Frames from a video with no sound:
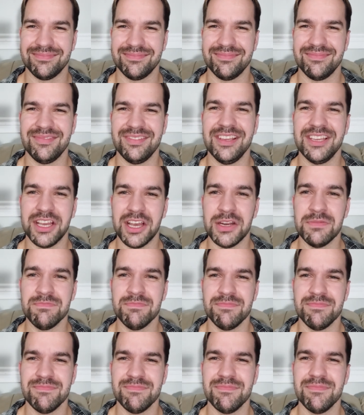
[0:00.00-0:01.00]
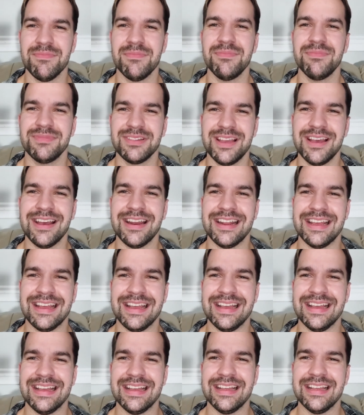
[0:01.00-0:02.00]
You good? Good.
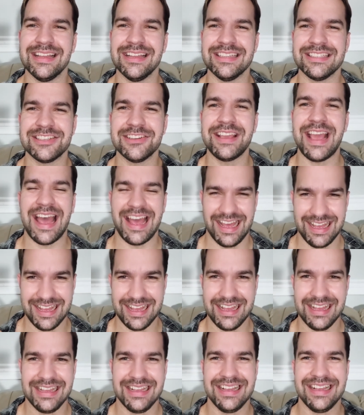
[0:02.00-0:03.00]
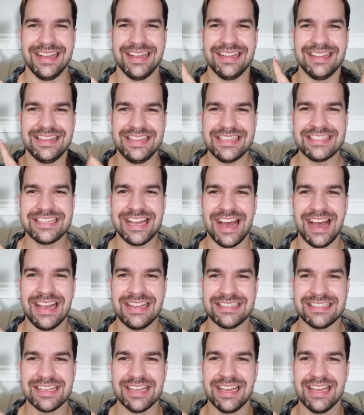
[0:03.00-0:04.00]
So yeah, these
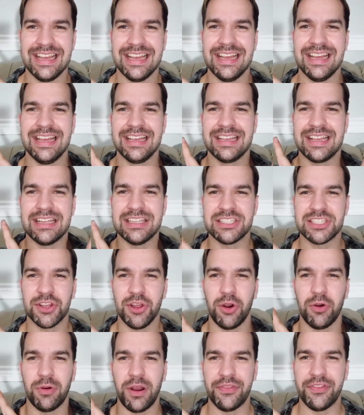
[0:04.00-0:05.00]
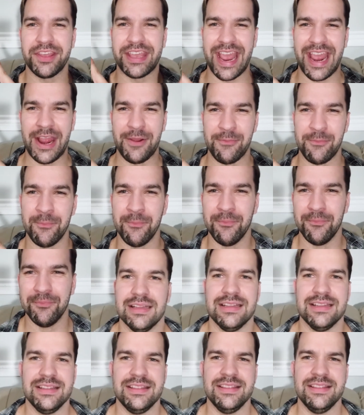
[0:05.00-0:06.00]
guys can solo run the game.
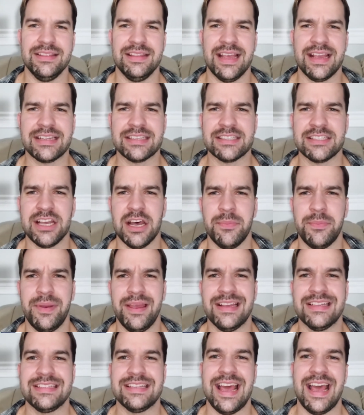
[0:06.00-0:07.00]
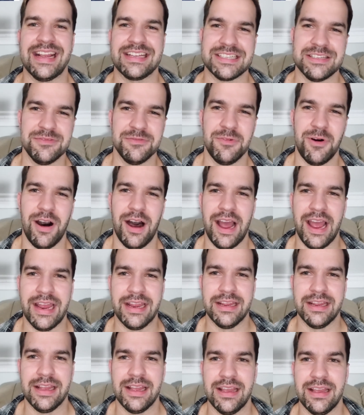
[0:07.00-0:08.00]
Next up is X and Y.
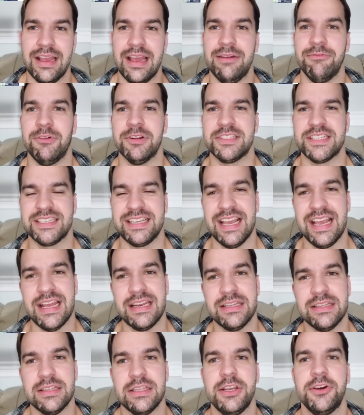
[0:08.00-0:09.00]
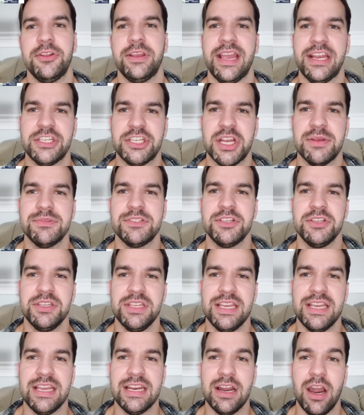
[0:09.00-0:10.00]
And once again, the only HMs you
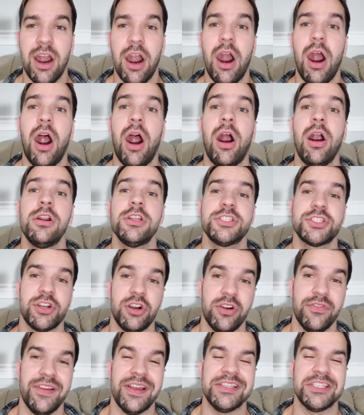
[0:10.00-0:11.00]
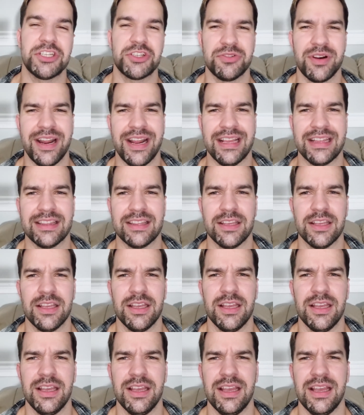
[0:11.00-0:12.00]
need are Surf and Strength.
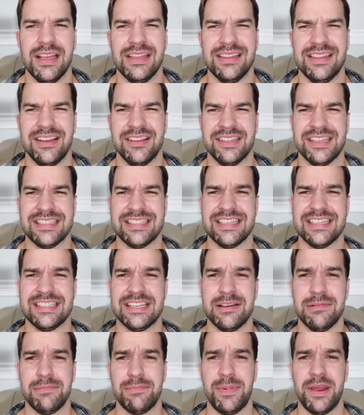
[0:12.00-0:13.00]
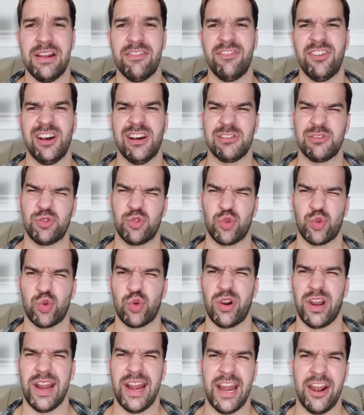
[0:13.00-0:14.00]
Now this is a bit of a
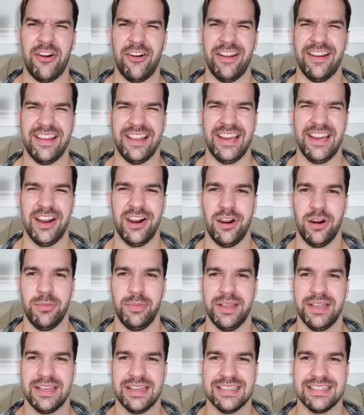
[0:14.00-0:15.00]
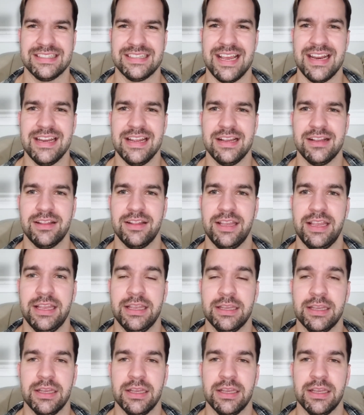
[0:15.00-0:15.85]
gray area here because technically